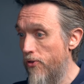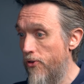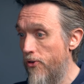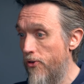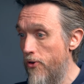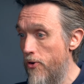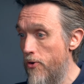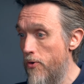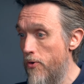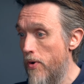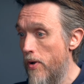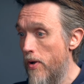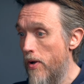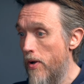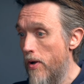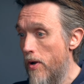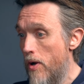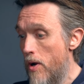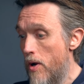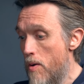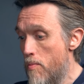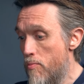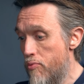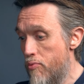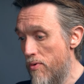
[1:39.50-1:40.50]
to
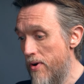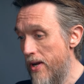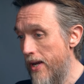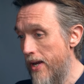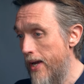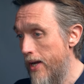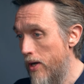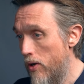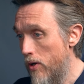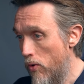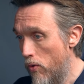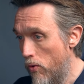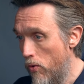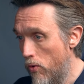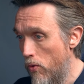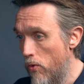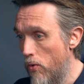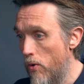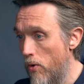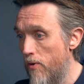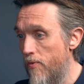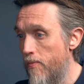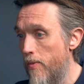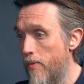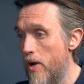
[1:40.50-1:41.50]
bring in
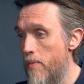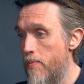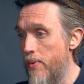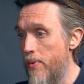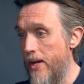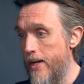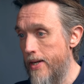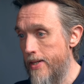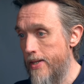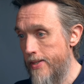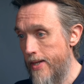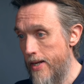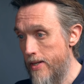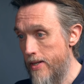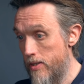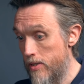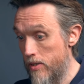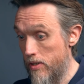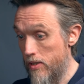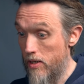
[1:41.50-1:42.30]
all of my ping sensors,